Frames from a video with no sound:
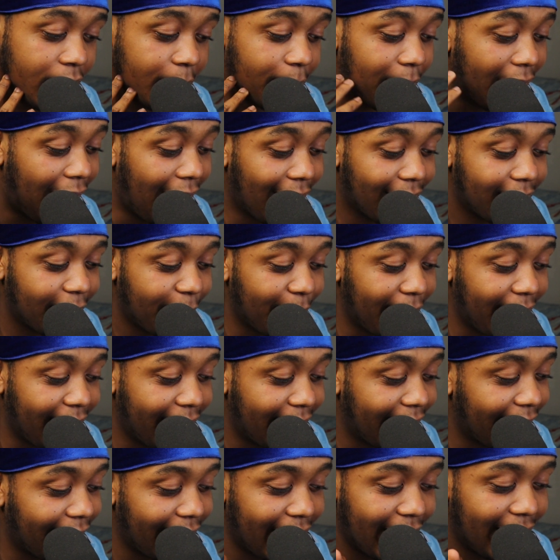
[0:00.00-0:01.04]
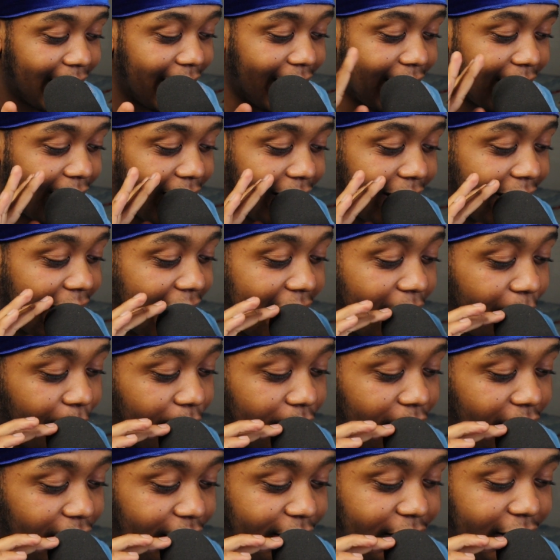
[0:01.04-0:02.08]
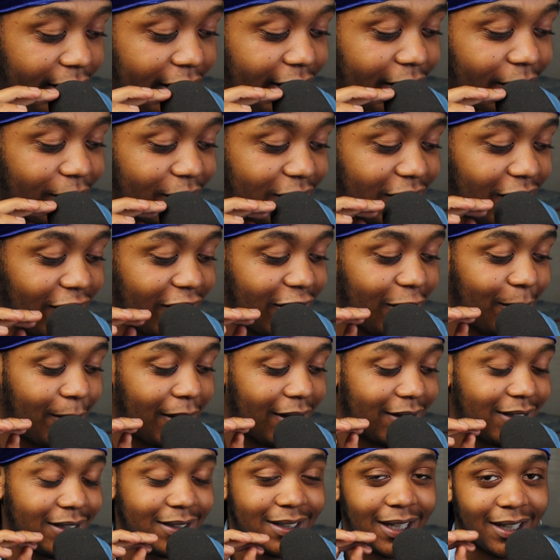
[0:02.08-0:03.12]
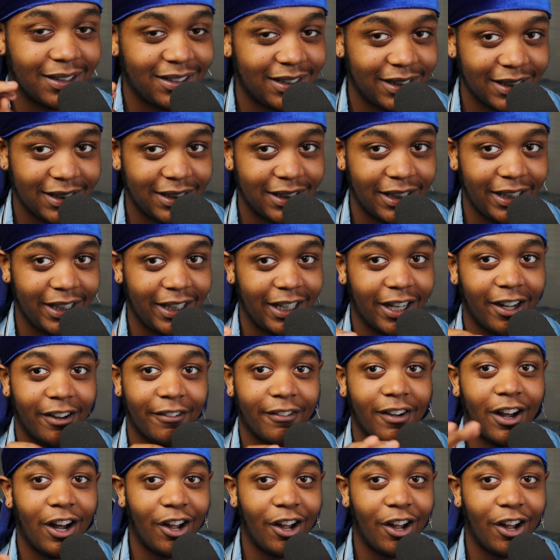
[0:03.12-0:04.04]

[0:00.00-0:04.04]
But I can make an hour-long video talking about the toxicity of